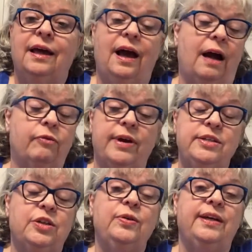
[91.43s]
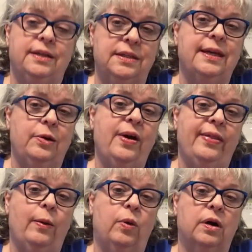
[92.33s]
I've raised two kids. I know how
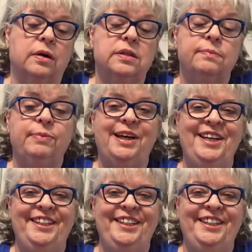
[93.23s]
that works, but,